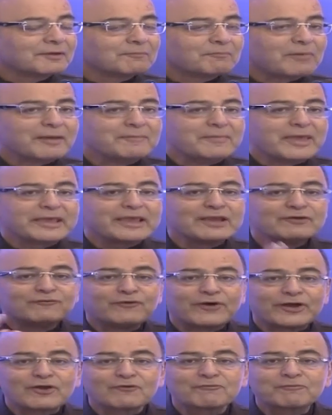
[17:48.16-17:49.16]
By making
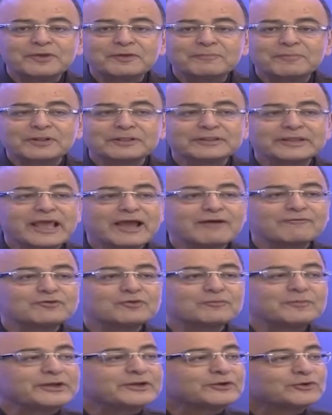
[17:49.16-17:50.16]
fun of people, they have
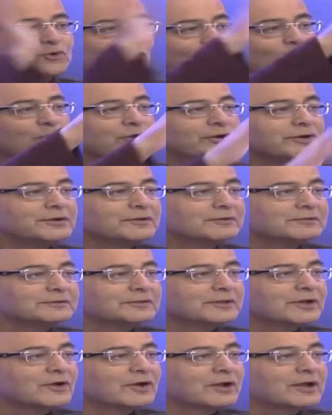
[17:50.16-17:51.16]
to be told,
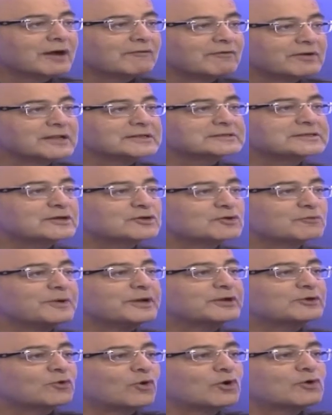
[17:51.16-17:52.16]
the governors had to be
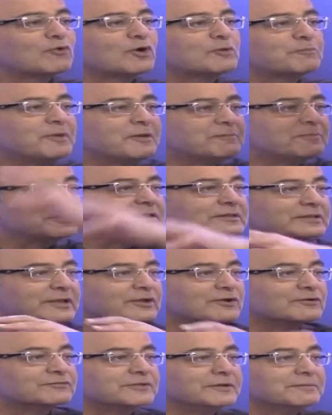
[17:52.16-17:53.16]
told what people
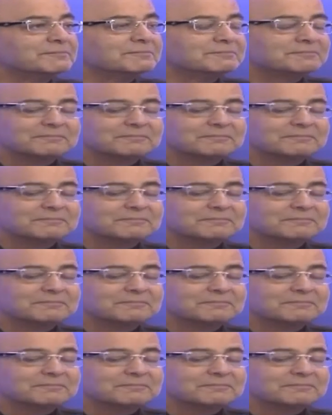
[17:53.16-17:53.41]
think of them.